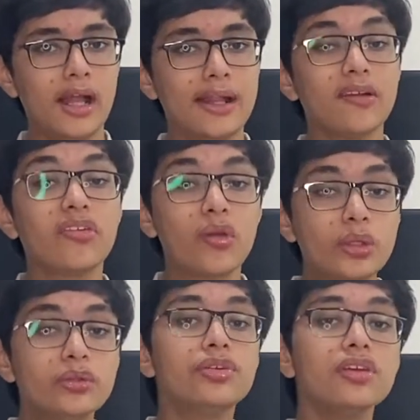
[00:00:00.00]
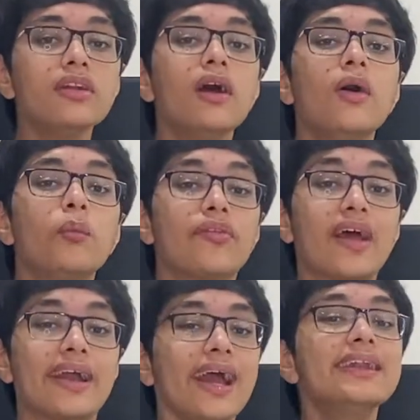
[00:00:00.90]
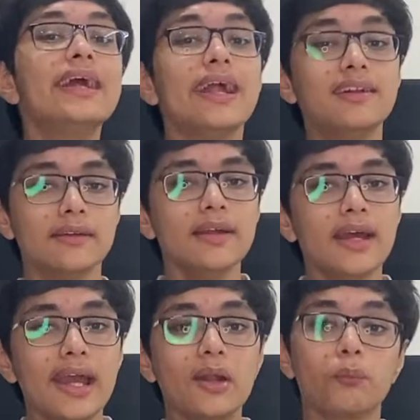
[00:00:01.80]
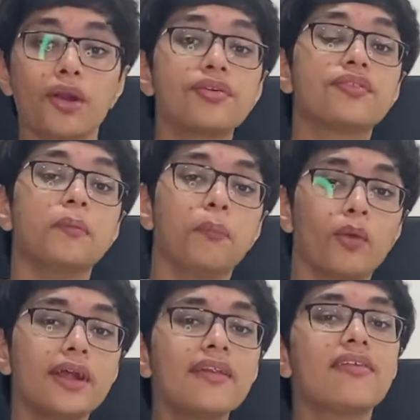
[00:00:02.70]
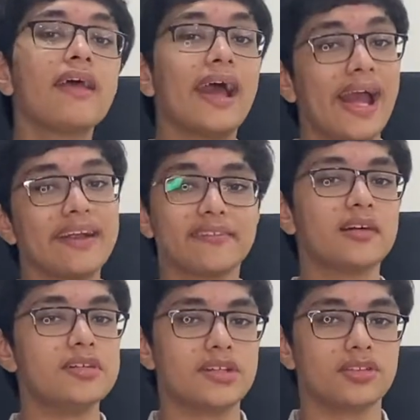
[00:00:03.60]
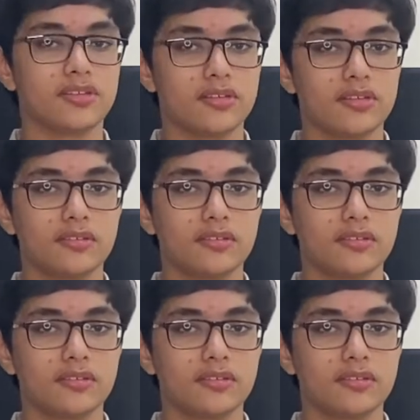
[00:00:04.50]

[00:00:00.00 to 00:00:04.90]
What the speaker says: the solution was again hidden in one of Napoleon's excavations.